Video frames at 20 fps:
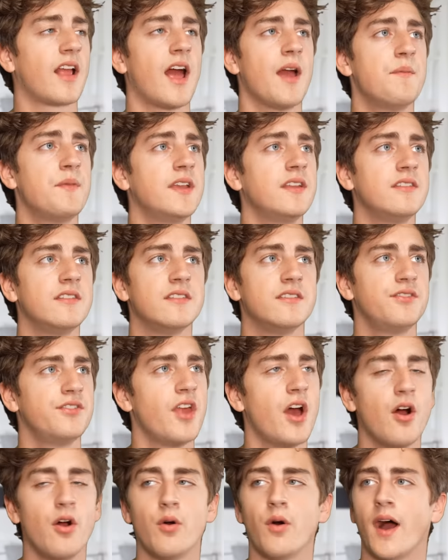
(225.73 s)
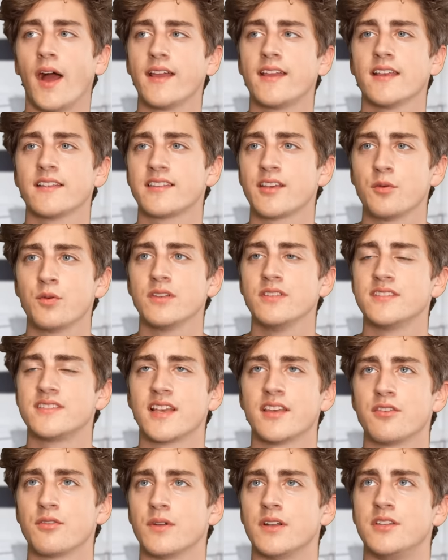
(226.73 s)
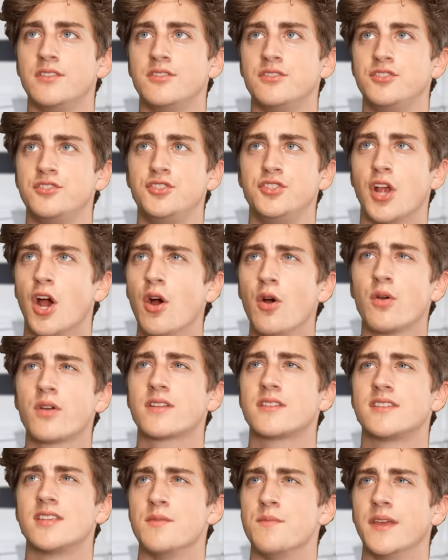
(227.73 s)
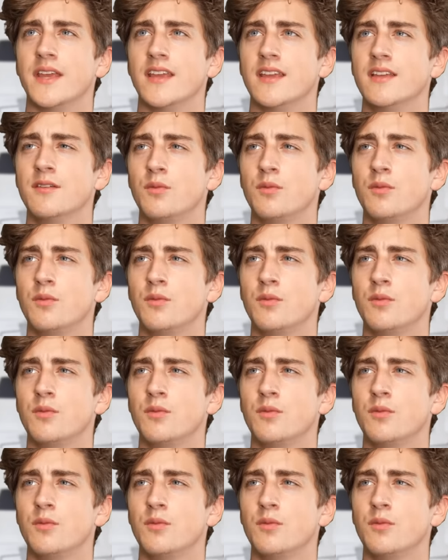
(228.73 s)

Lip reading: I mean, no, I guess I wouldn't say they're a joke to me.